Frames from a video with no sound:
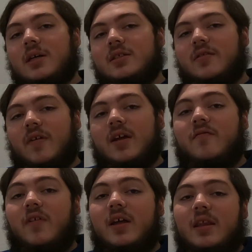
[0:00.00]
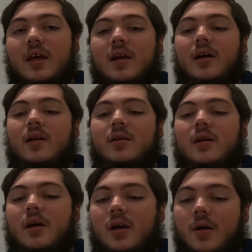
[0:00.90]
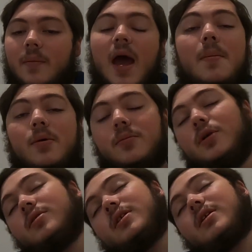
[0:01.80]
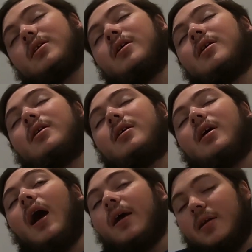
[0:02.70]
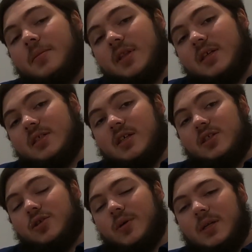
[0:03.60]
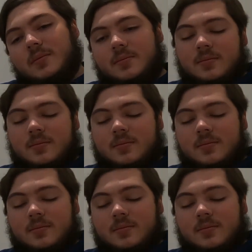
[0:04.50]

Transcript: So if I can find that on Apple Music, I'm going to be listening to it.